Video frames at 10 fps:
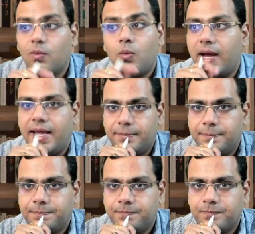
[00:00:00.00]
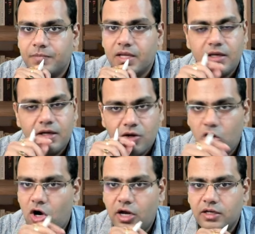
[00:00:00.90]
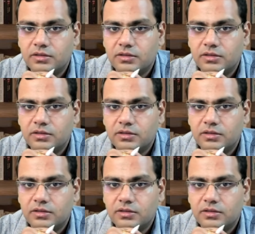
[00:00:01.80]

Why? Or